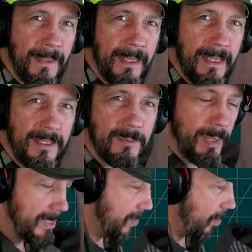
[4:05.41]
It's best
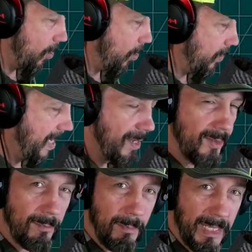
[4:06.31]
to hold down the
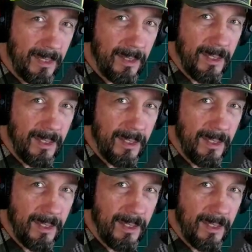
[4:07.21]
middle